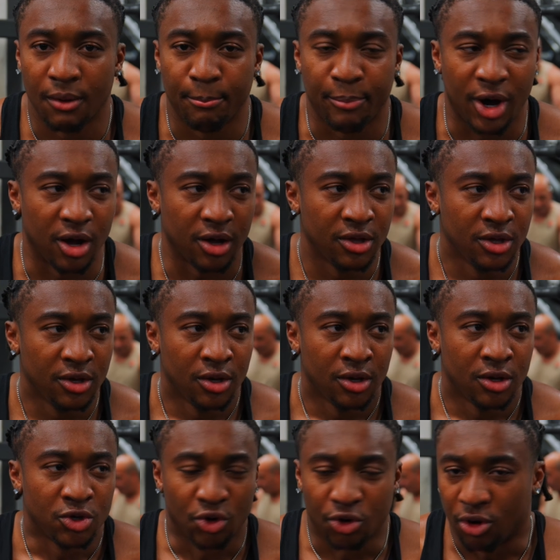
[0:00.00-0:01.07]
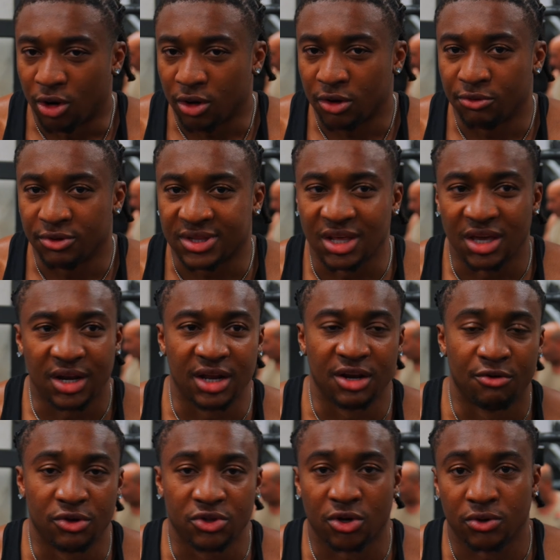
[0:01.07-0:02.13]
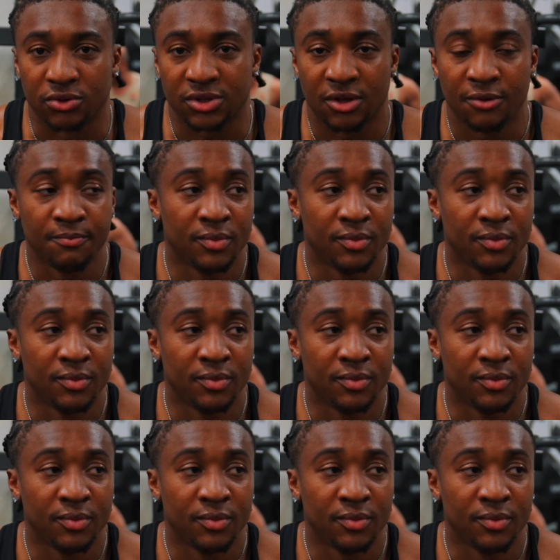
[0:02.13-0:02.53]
but you're not seeing any results.